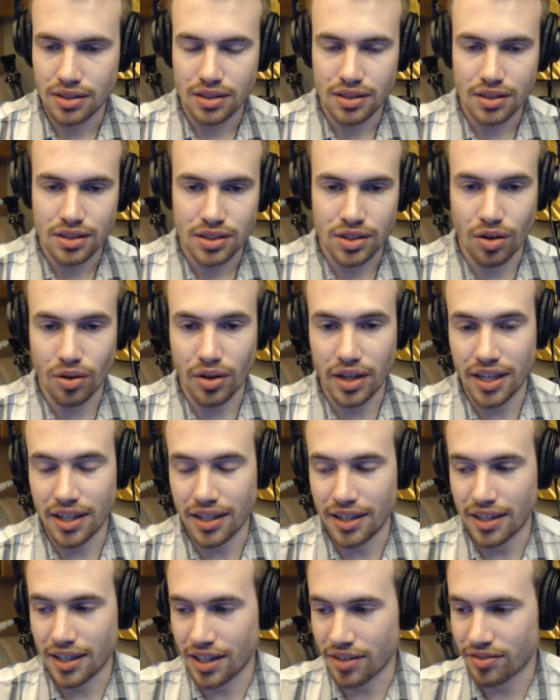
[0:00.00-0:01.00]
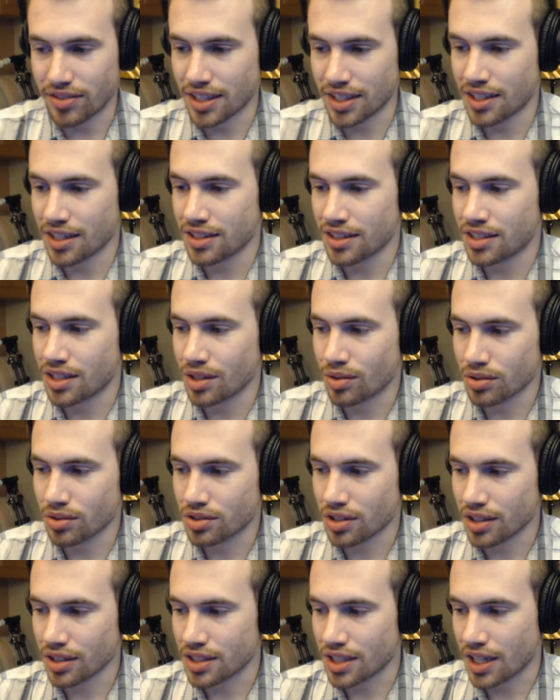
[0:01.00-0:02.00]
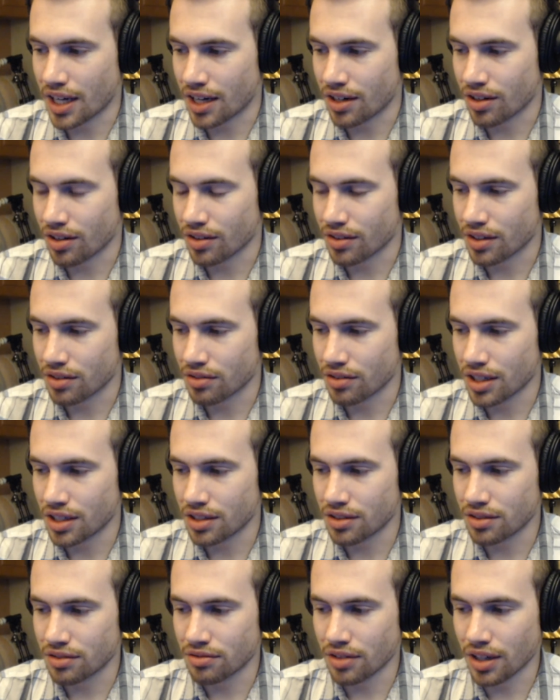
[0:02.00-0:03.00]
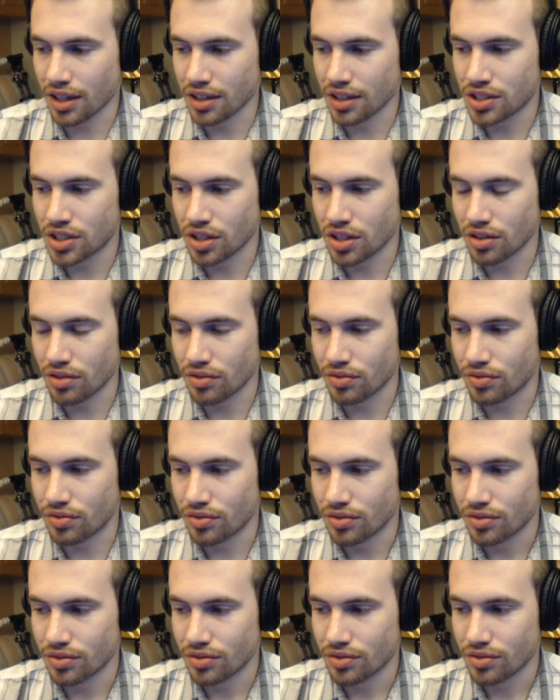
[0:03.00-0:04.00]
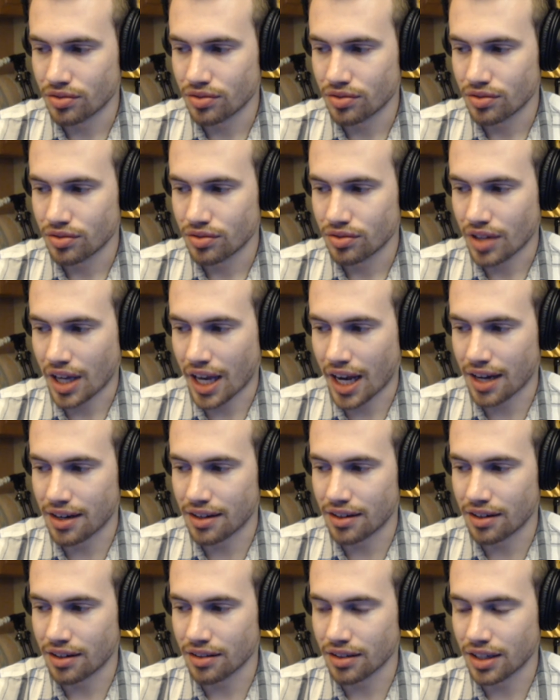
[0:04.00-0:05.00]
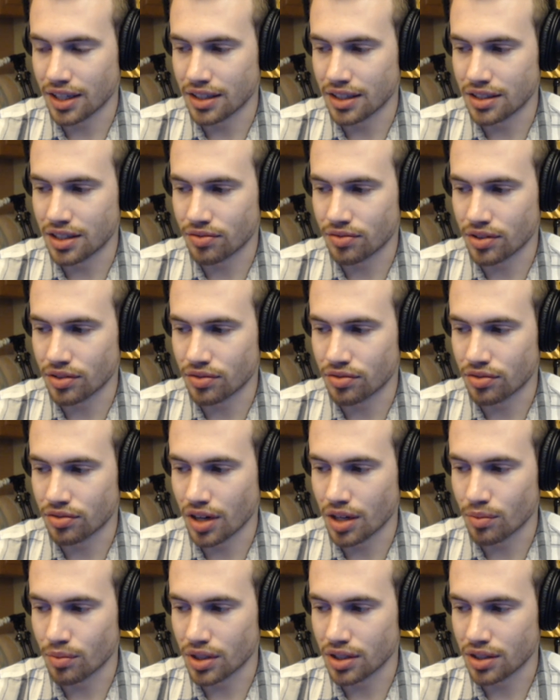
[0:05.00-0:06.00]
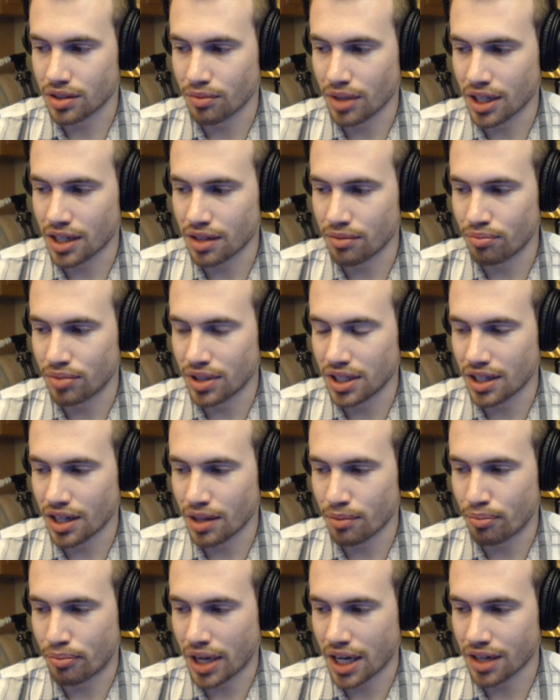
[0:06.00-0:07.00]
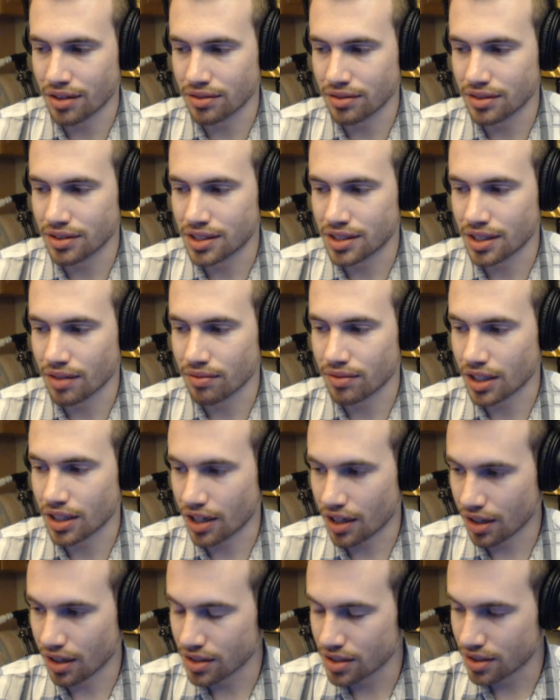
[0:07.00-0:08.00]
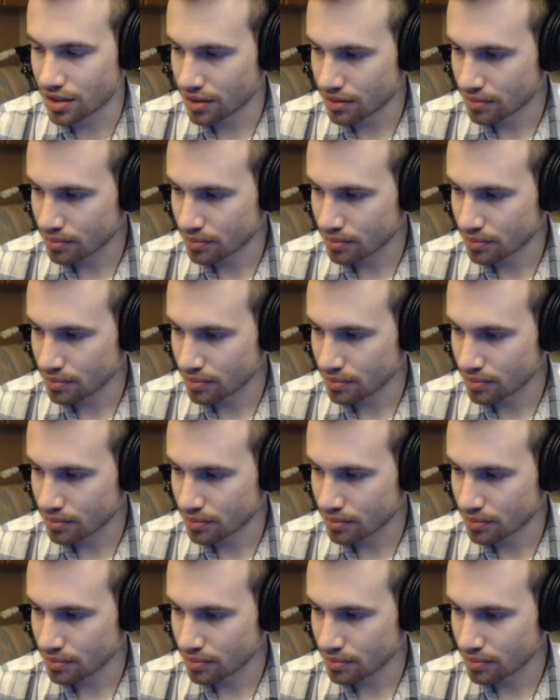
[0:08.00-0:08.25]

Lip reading: So if they did a sequel trilogy at all, they really should have had it on, like, a different framework, make it be about something else.